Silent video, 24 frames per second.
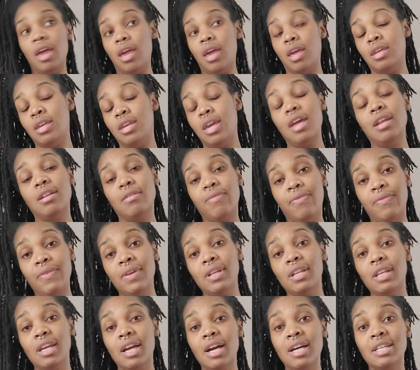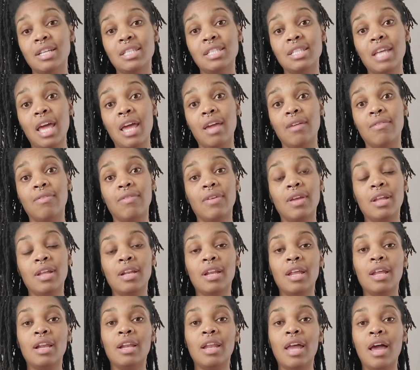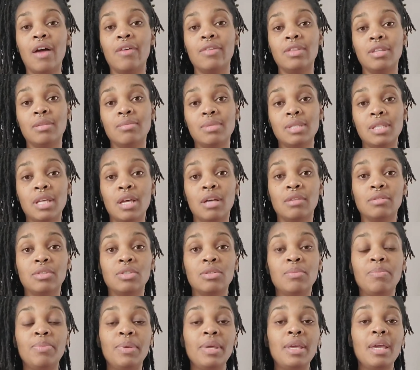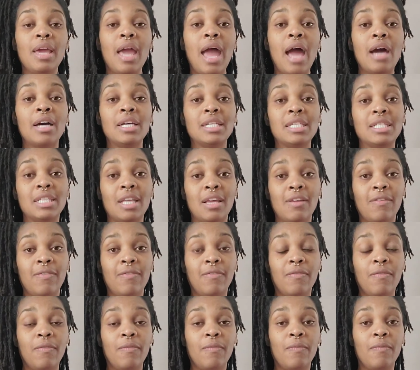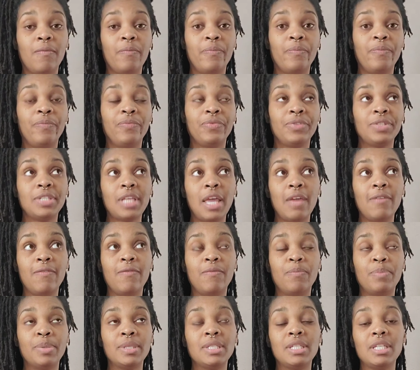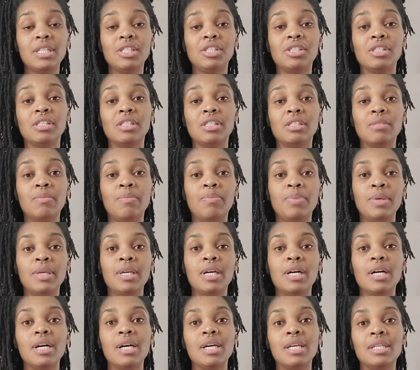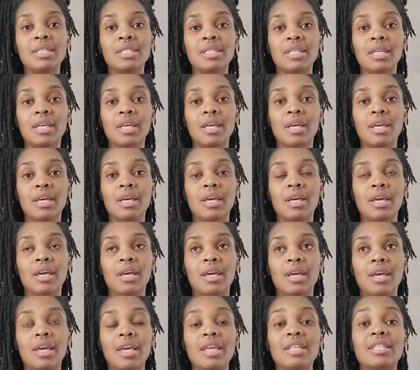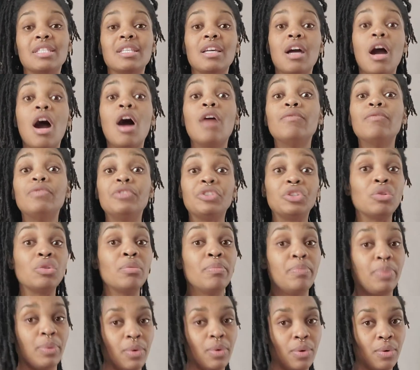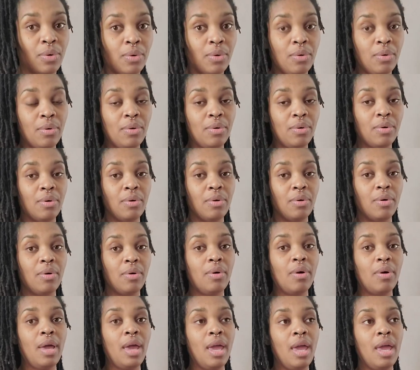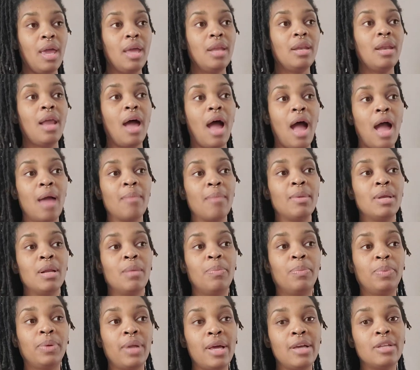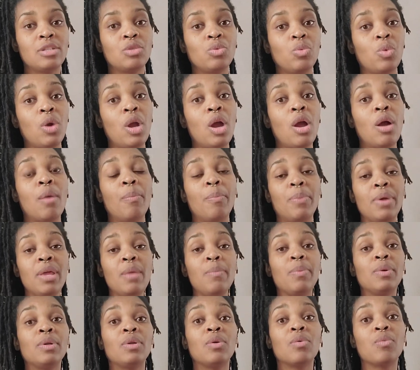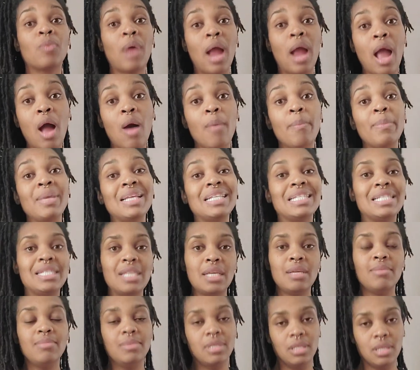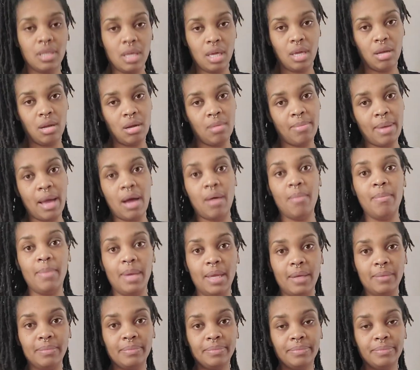yet feeling unsafe and allowing themselves to be in safe positions because it's comfortable and I'm in a place where people around me seem to care about me.